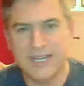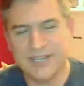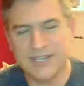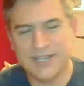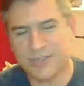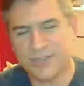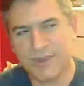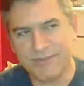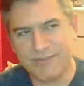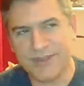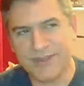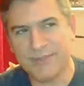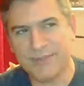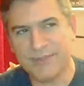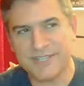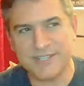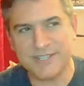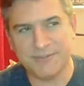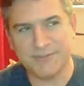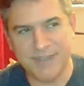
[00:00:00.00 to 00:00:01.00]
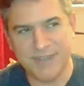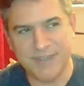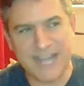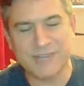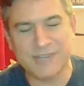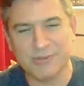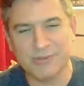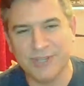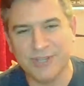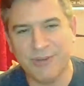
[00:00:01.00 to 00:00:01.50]
And so I find myself
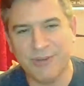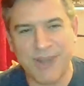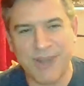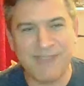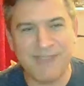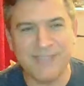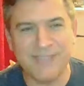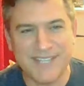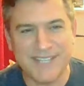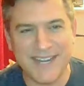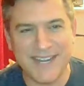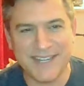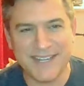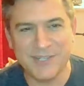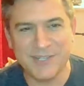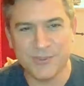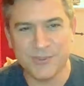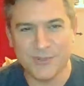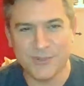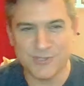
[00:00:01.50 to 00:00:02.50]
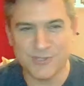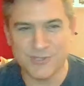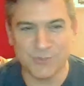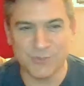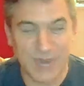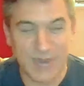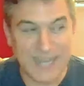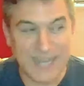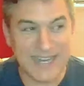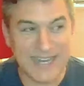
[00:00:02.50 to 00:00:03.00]
naturally gravitating towards
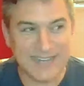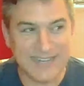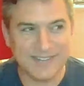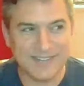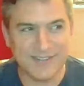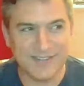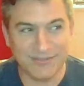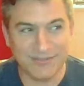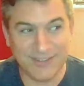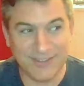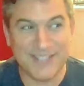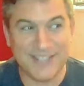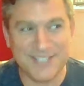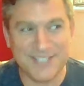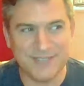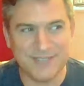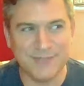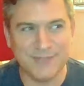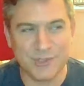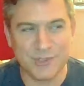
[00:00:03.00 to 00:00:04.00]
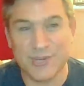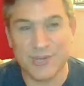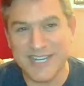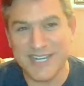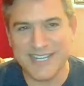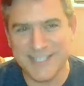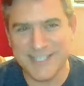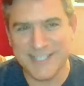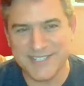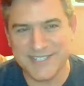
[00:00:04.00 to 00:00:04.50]
writing defensive
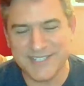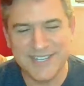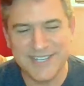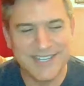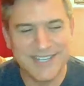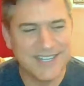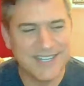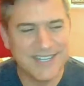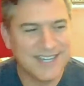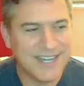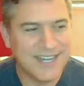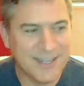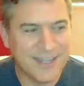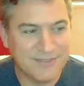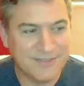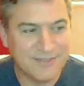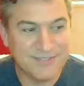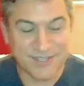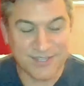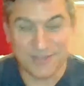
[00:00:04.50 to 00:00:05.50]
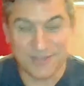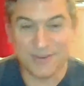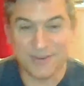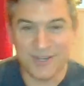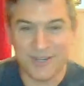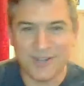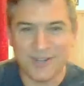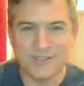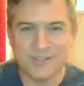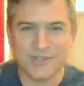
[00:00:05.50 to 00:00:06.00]
treaties of
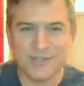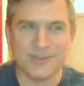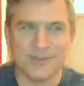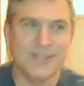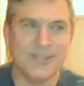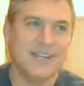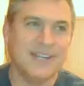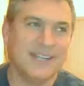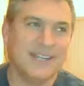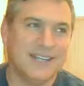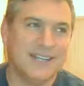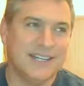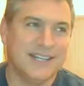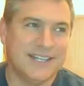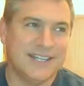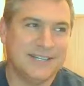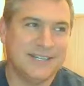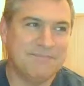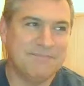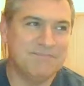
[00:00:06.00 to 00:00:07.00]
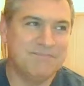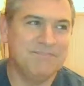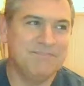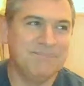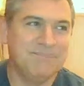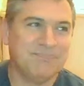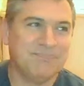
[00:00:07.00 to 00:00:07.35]
Southern culture. Um,